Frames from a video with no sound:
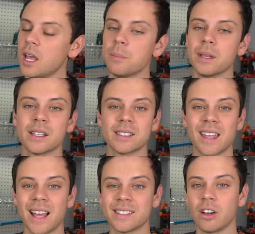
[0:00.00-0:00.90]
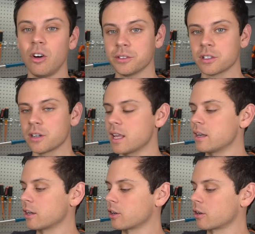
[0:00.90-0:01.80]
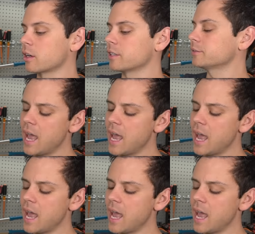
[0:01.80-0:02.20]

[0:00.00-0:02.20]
because that's alternating current.